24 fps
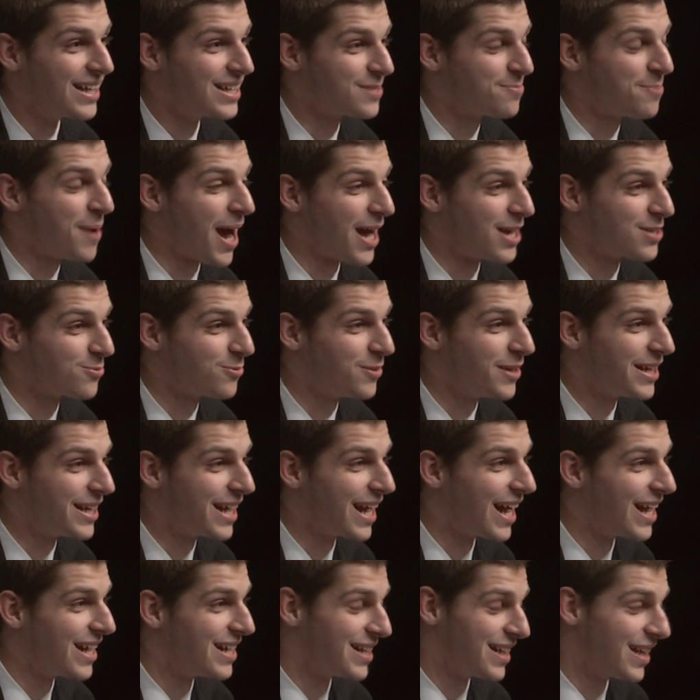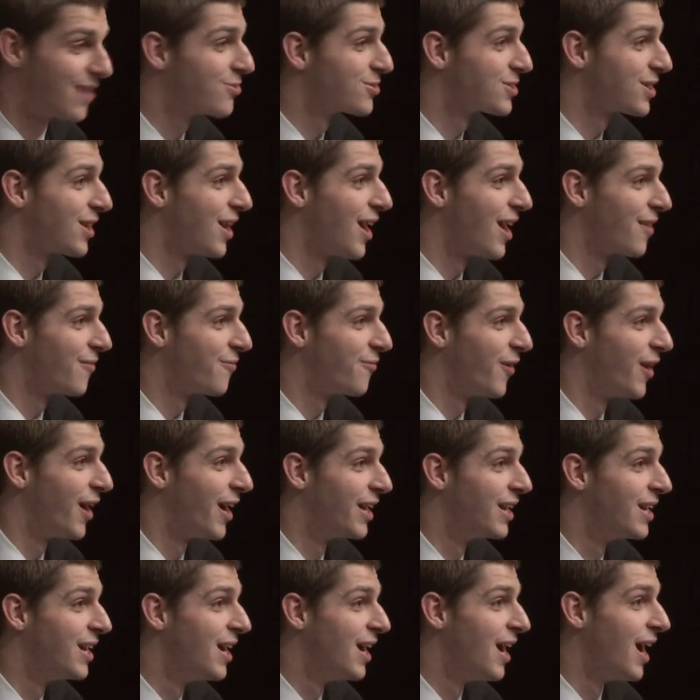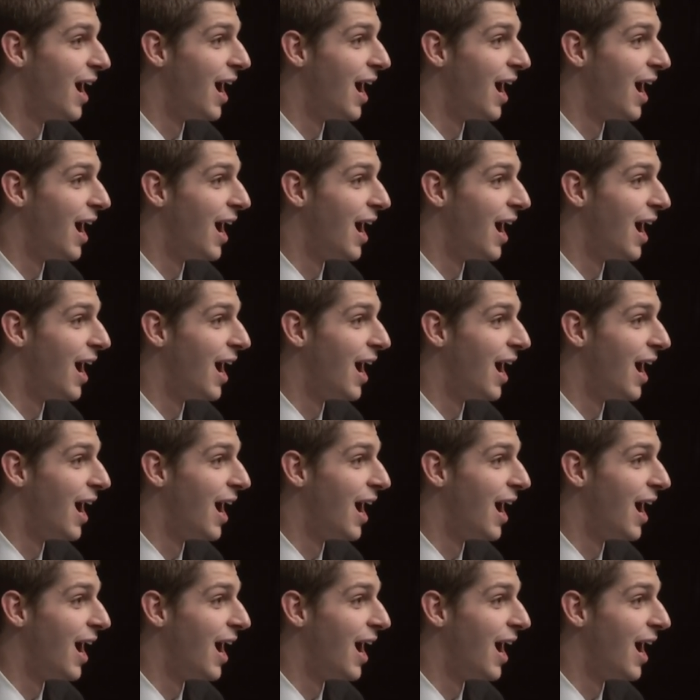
this past weekend, and that was a lot of fun.